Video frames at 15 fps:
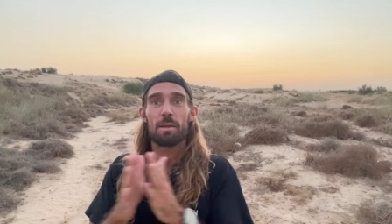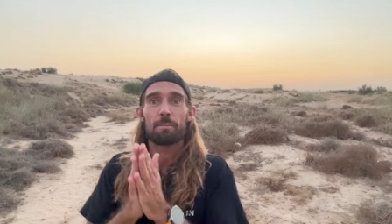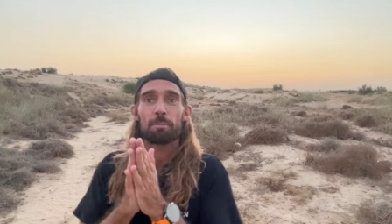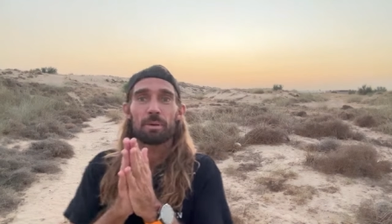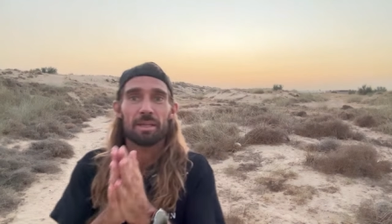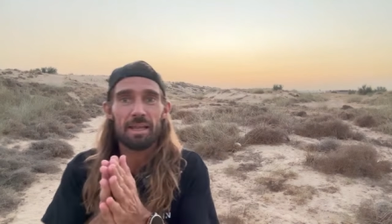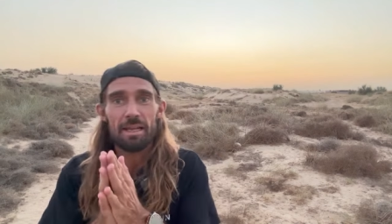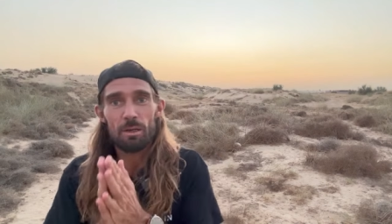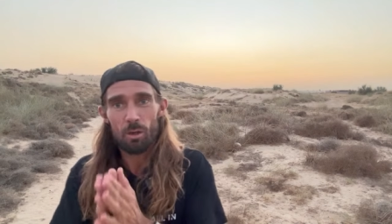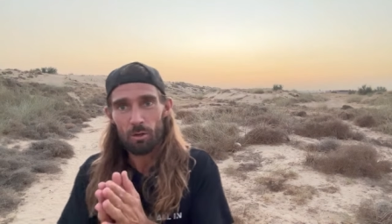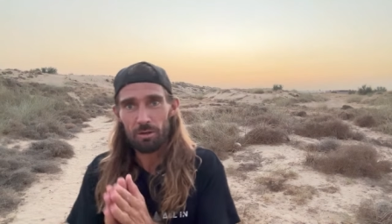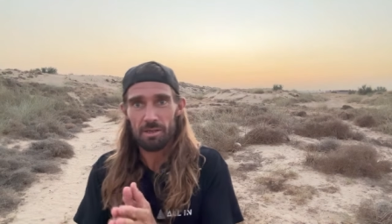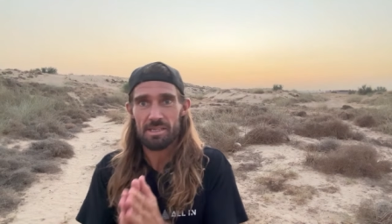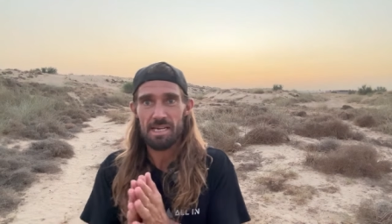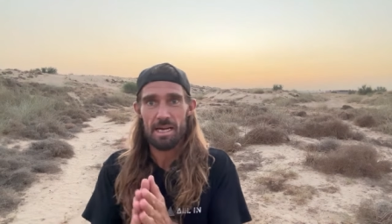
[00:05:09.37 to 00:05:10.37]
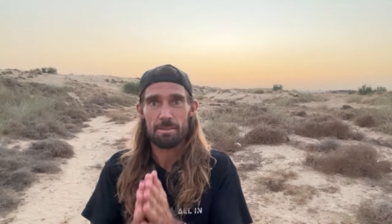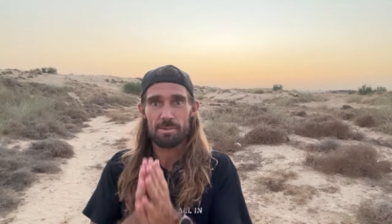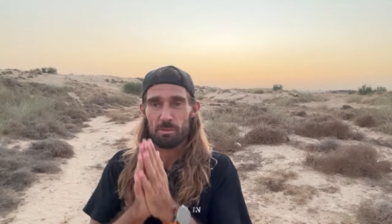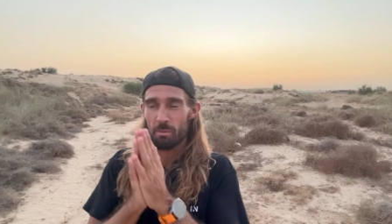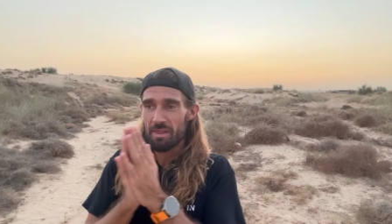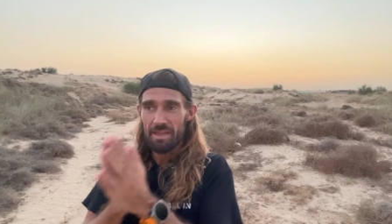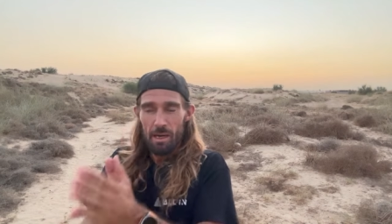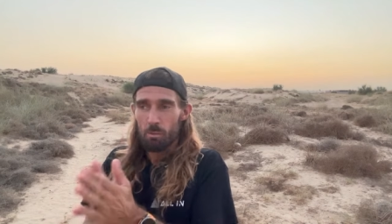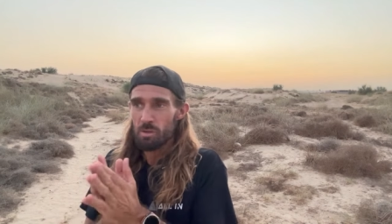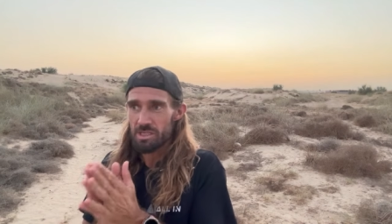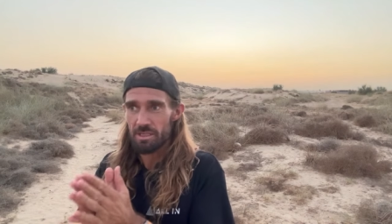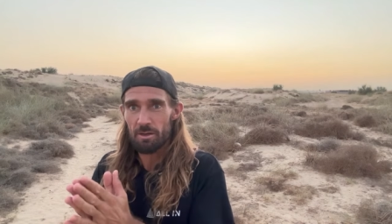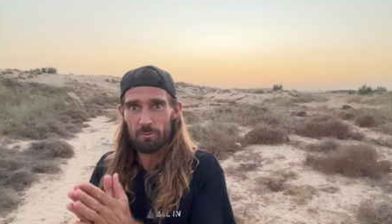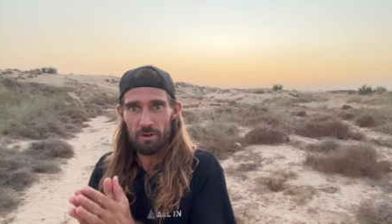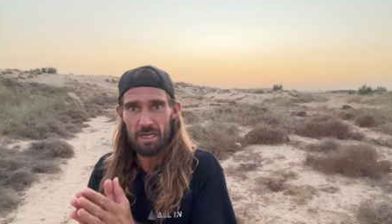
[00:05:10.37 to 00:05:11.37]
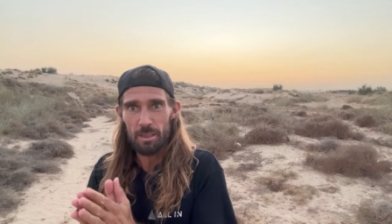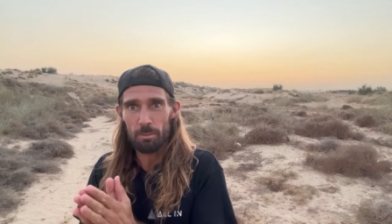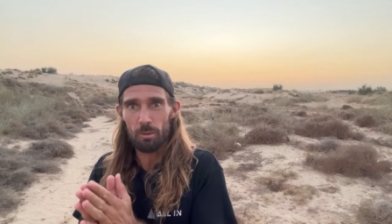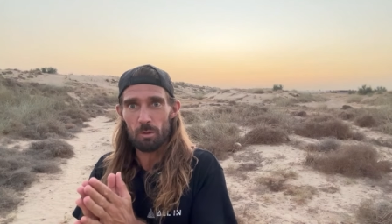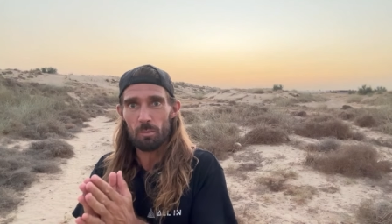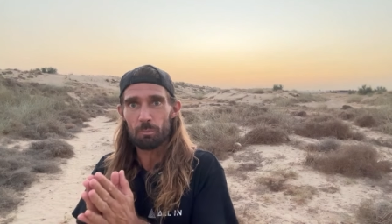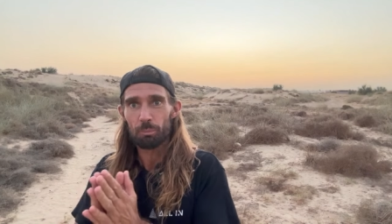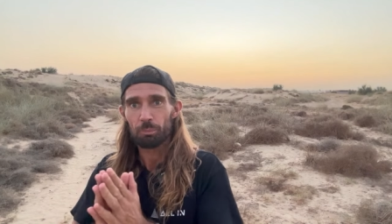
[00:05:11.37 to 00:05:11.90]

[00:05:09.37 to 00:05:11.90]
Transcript: But then other times when that wasn't available,